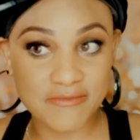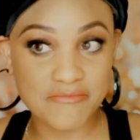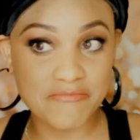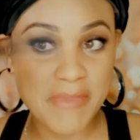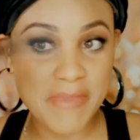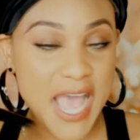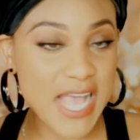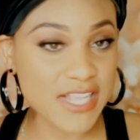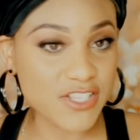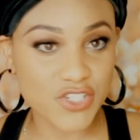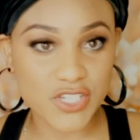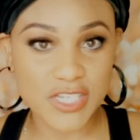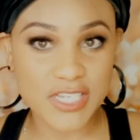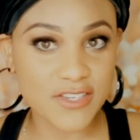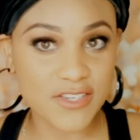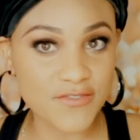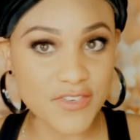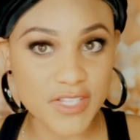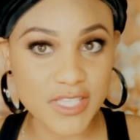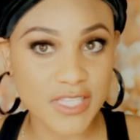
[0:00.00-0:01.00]

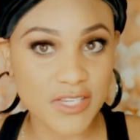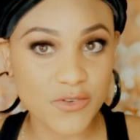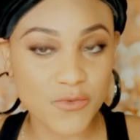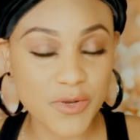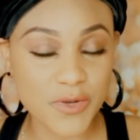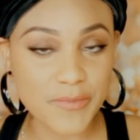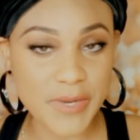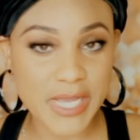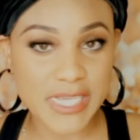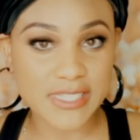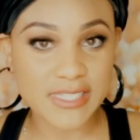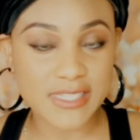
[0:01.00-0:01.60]
matched evenly with my